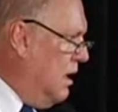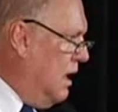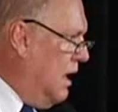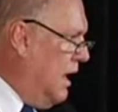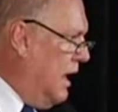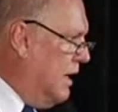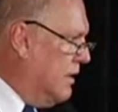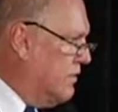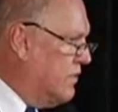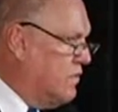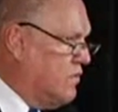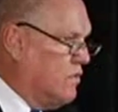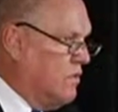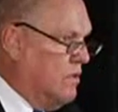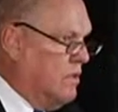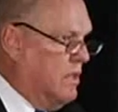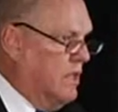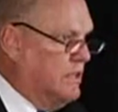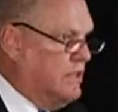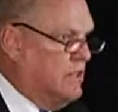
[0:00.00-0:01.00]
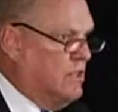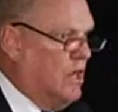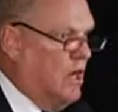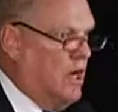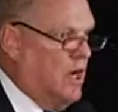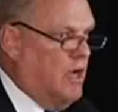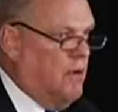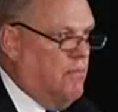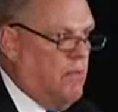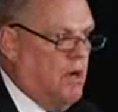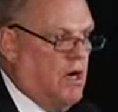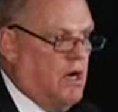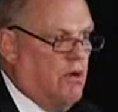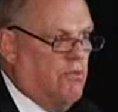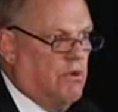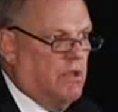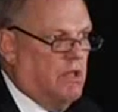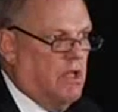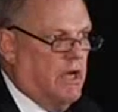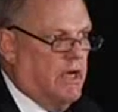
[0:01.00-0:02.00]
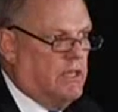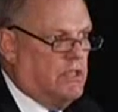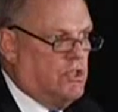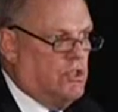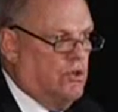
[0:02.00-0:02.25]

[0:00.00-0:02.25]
At this time, I would like